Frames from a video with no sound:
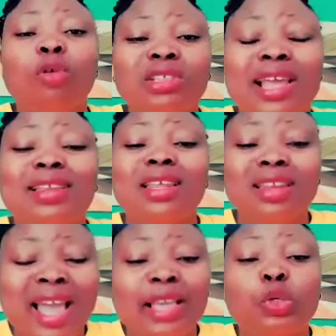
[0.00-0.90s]
they
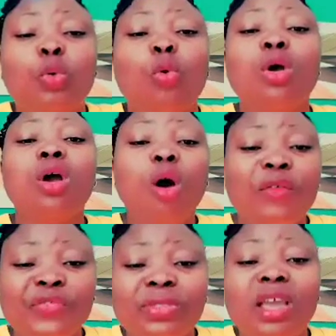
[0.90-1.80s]
deny you
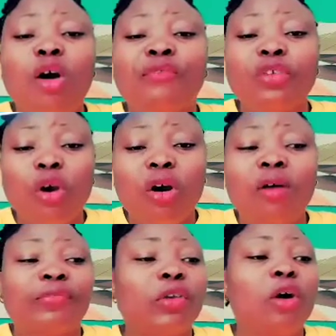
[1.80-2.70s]
of
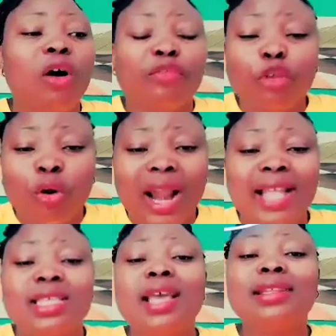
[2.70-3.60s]
your
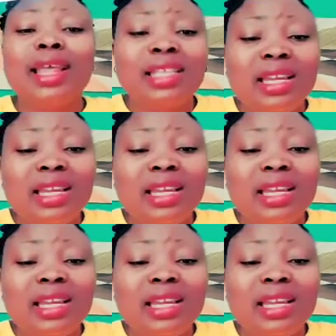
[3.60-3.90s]
right, they